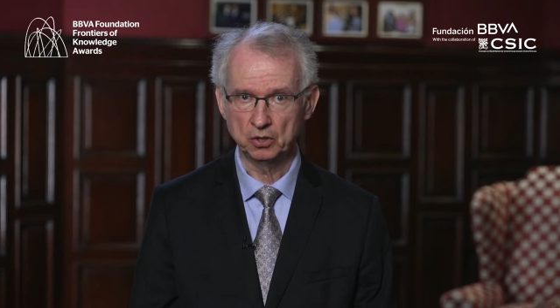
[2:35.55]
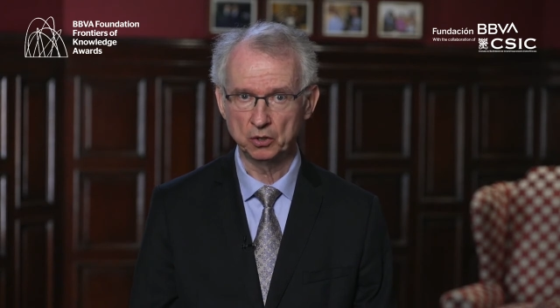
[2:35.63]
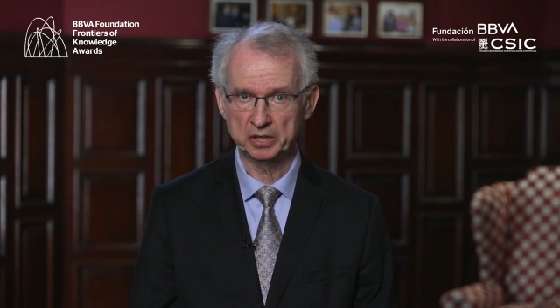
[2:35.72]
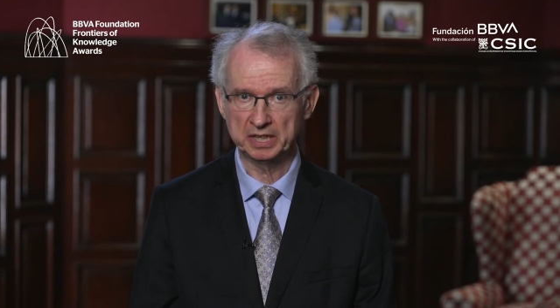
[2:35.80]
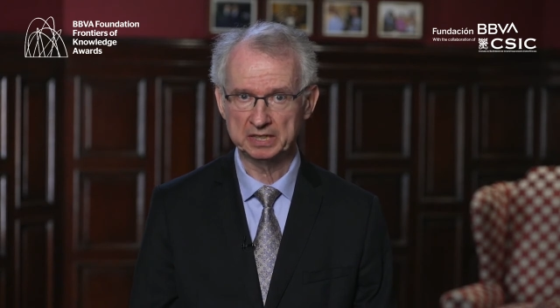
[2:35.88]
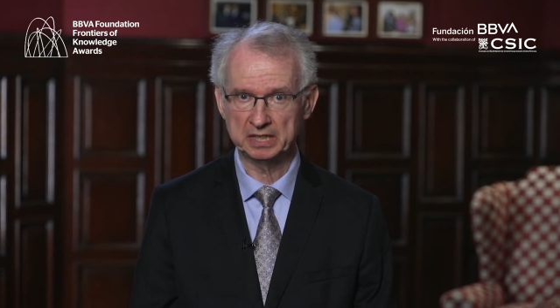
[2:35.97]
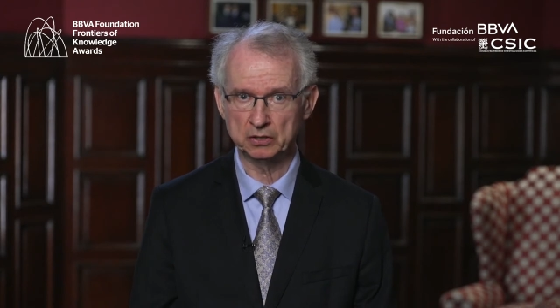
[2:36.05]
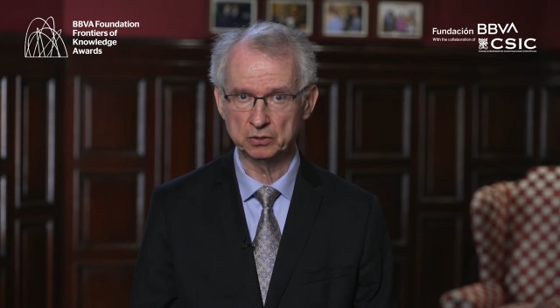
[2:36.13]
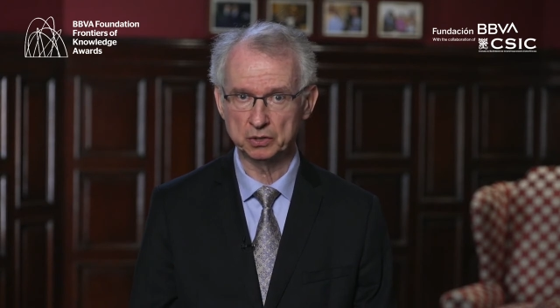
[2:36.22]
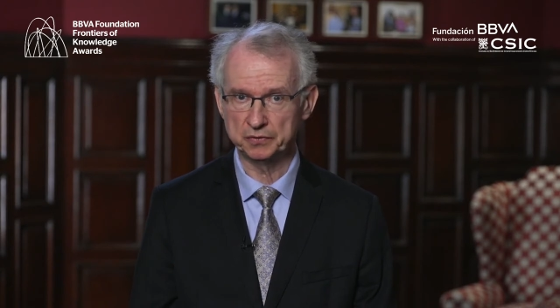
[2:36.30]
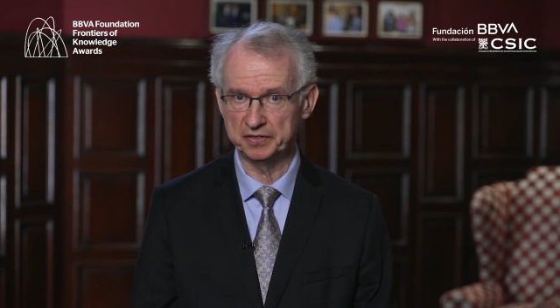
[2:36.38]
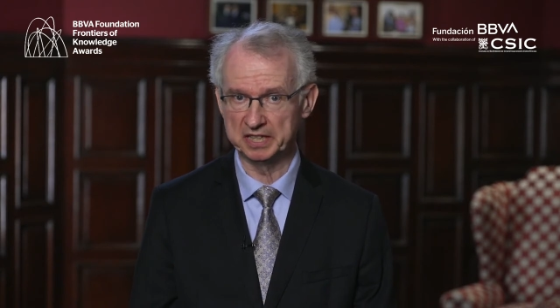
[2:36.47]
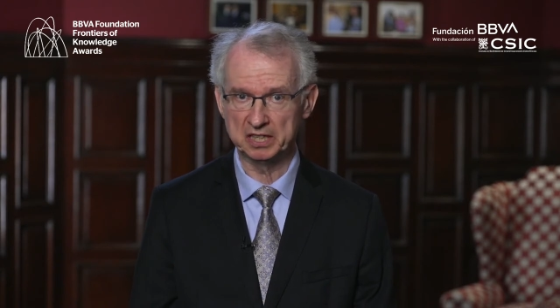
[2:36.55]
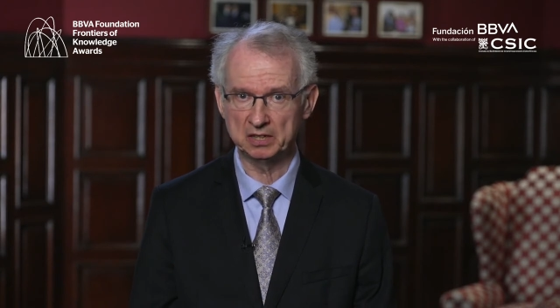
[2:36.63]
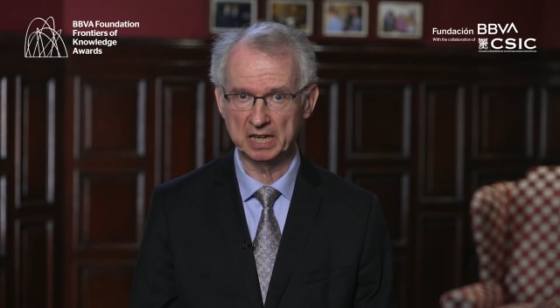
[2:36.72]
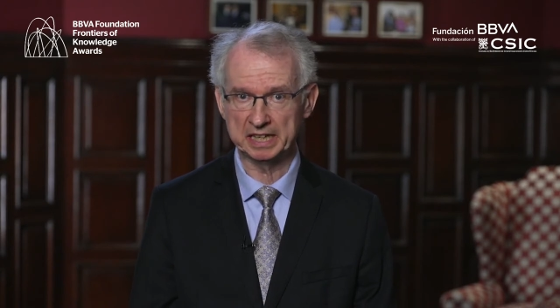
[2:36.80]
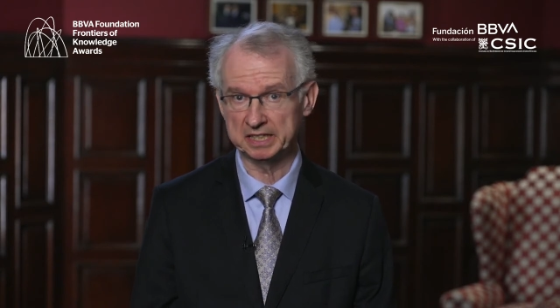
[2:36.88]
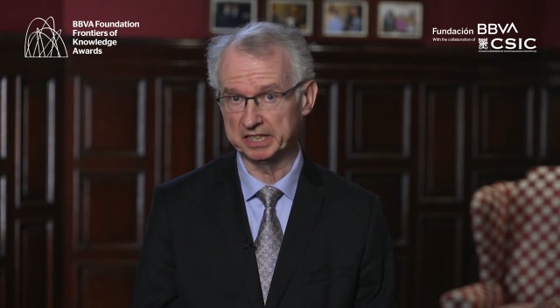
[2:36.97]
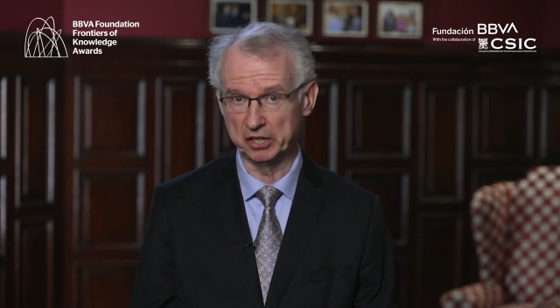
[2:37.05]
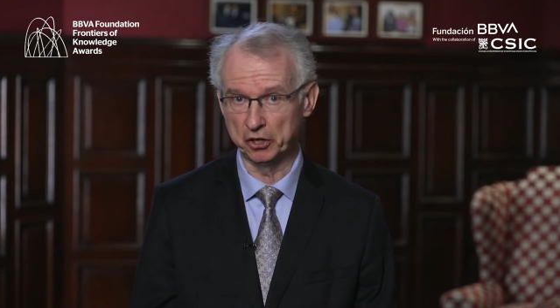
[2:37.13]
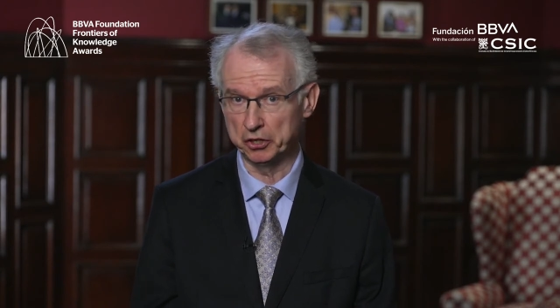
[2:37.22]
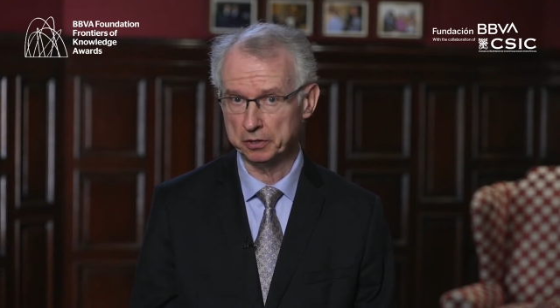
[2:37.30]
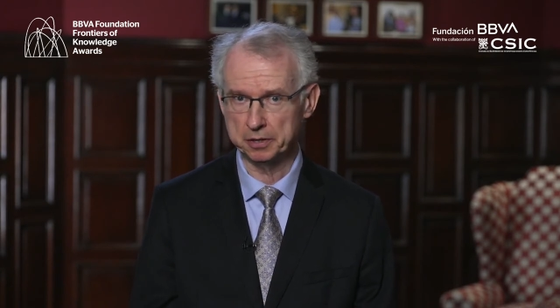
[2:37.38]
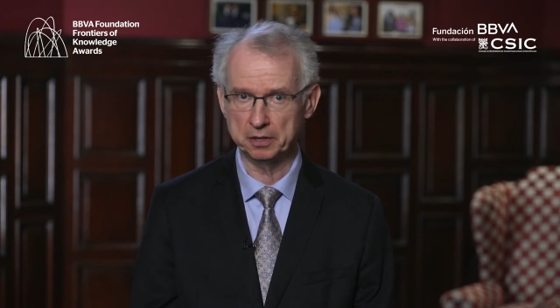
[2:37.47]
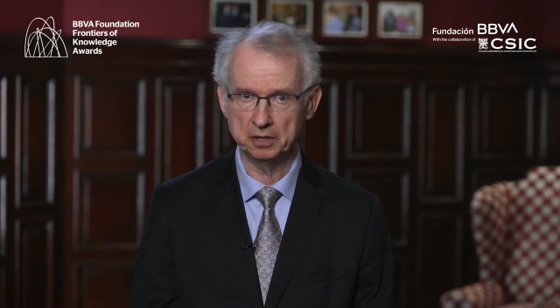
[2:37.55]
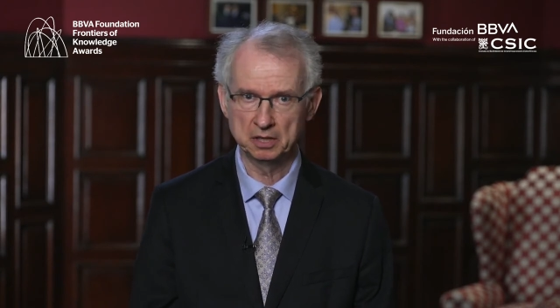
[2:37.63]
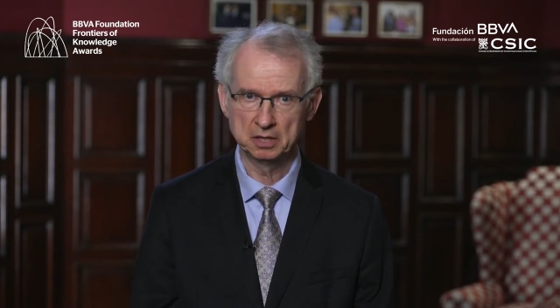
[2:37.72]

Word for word: located on a sphere like the Earth.